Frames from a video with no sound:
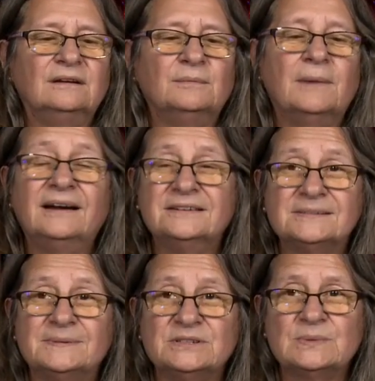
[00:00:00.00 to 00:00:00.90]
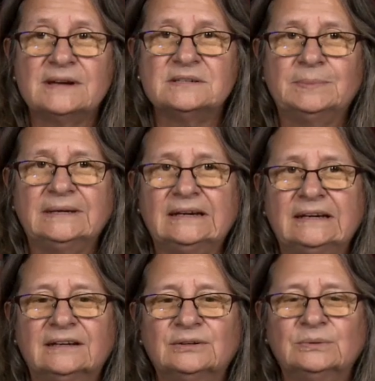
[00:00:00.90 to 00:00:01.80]
my husband's
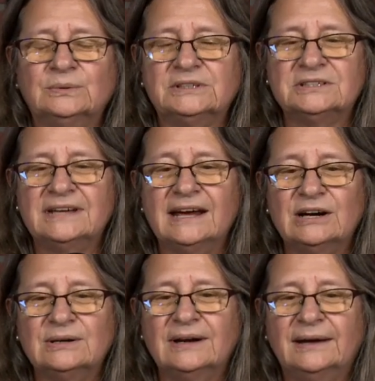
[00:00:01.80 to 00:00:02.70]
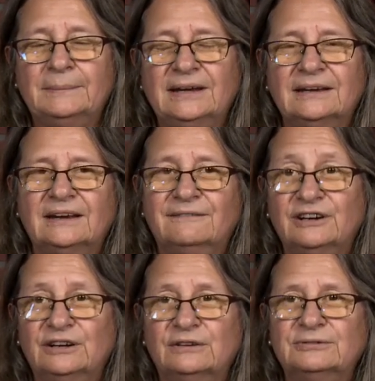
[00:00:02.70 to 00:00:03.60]
recipe, which now I make
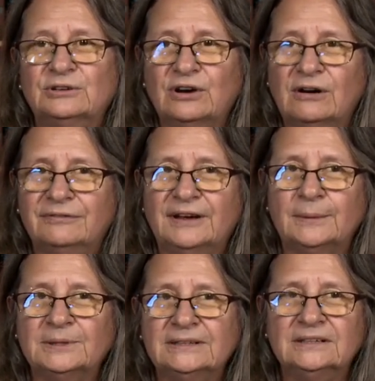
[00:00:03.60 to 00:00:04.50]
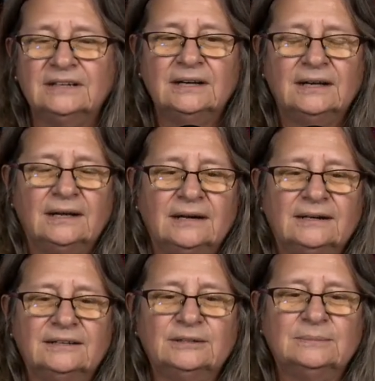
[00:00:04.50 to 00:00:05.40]
every year for our family.
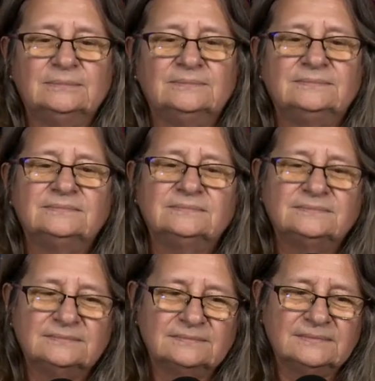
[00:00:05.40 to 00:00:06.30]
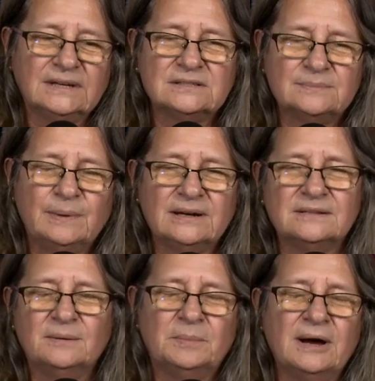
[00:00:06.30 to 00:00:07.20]
Um, that's
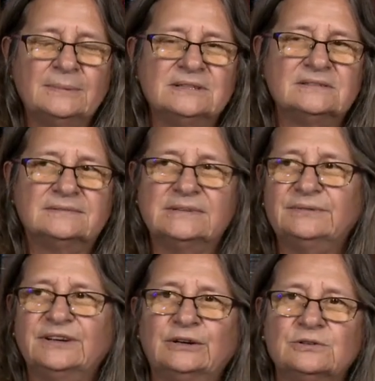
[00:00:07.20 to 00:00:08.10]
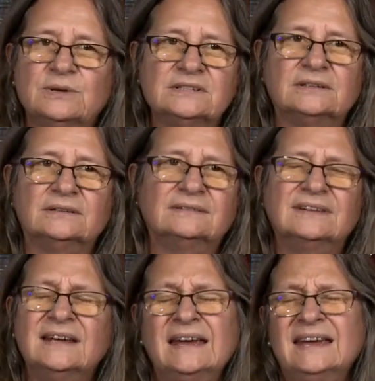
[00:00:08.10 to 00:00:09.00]
Bobby's stuffing or dressing.
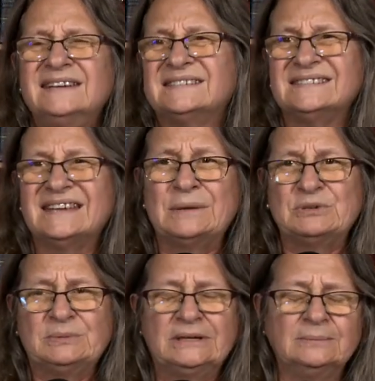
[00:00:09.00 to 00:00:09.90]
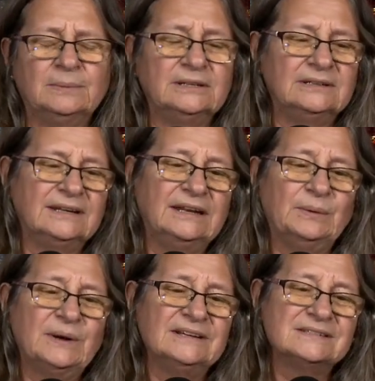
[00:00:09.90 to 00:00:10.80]
It's the same to me, but
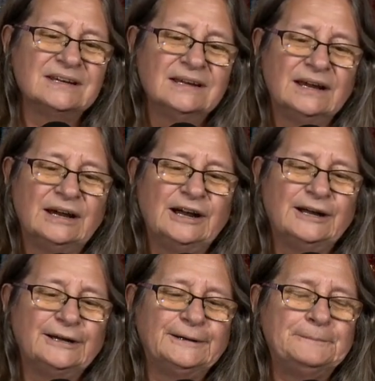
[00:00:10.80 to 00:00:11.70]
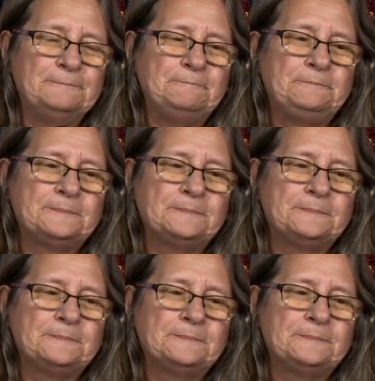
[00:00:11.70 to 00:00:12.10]
anyways, um,